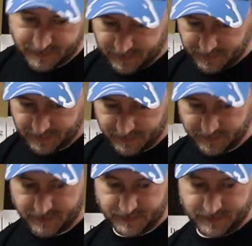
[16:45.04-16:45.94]

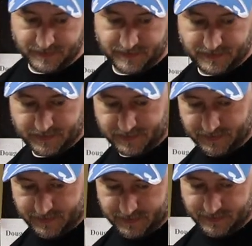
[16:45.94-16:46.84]

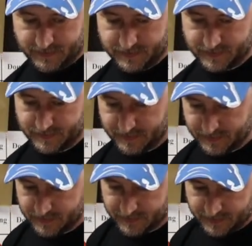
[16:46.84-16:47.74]

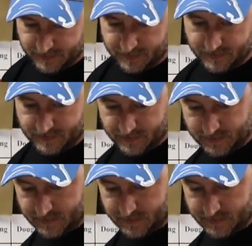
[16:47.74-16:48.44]
(silent)